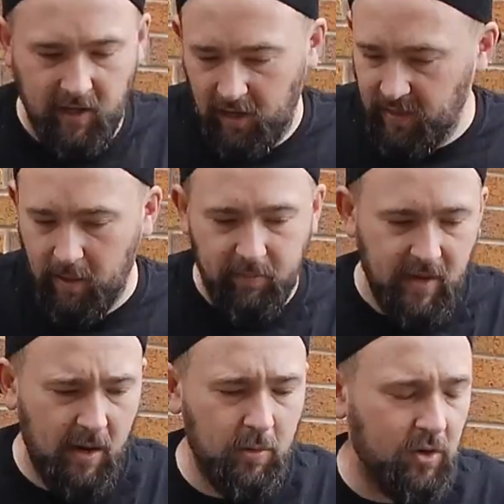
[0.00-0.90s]
and then
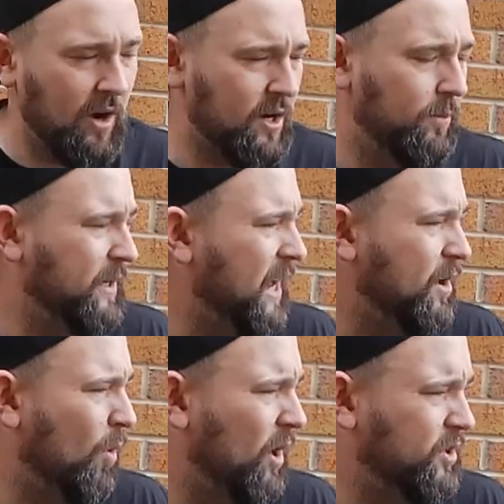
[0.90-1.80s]
yeah, we'll crack on, we'll get
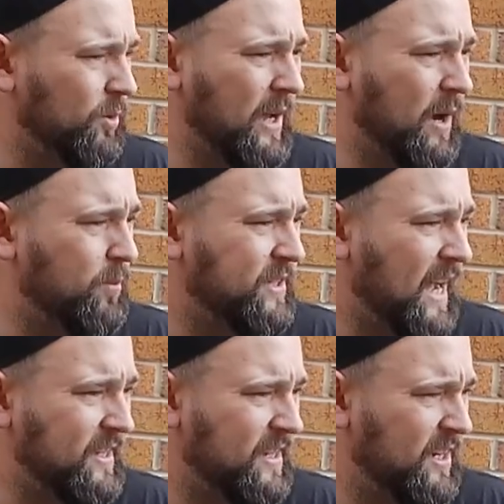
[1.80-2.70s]
it washed, we'll get it
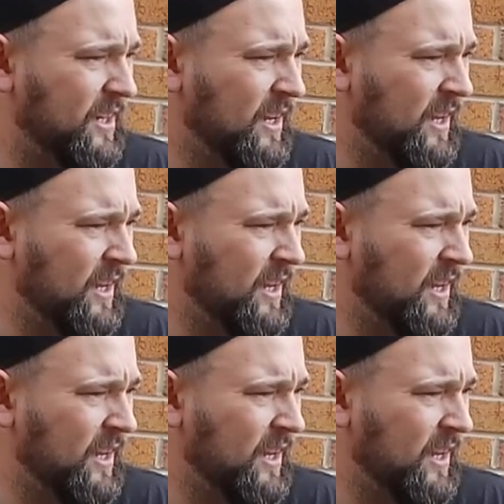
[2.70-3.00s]
protected,